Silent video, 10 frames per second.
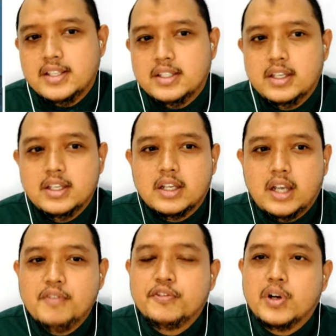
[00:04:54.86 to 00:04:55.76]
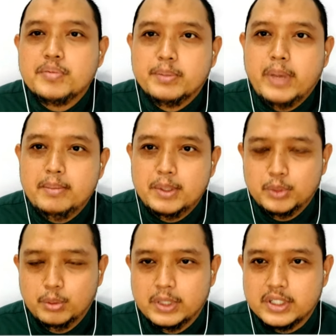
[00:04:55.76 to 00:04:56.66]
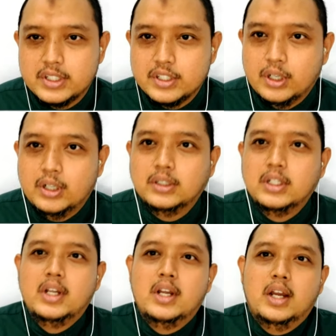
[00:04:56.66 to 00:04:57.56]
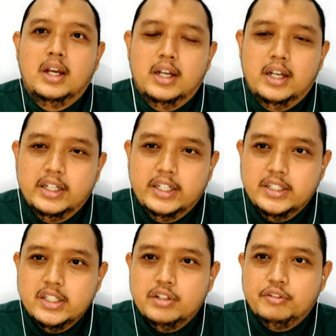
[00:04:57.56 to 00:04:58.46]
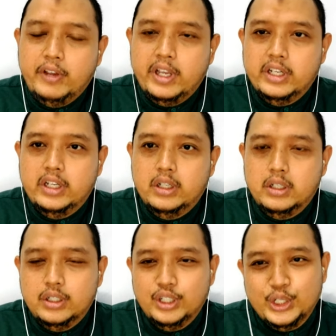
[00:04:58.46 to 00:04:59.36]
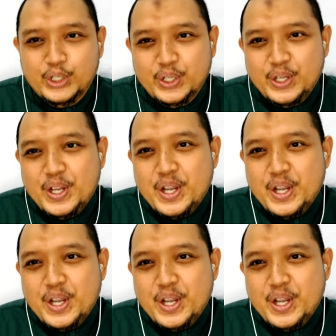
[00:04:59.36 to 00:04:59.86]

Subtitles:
the rest come from the baby boomers. So this is a very